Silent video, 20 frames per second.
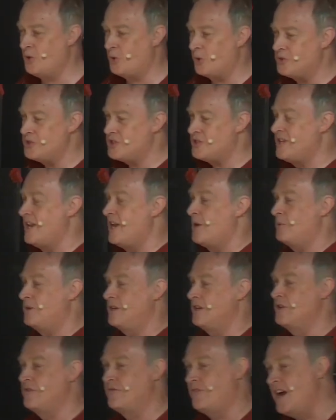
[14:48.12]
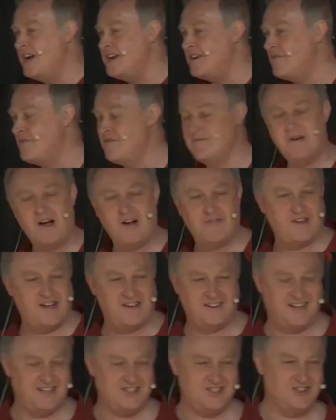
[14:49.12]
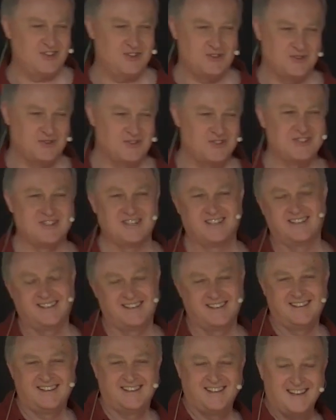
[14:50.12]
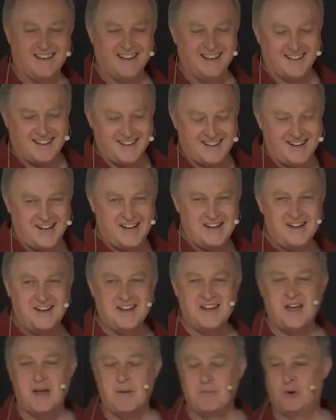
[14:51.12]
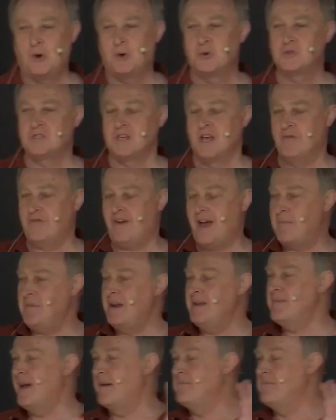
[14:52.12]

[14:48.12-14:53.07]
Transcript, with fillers: course would have looked very different from our foundation course. You know, Paul's family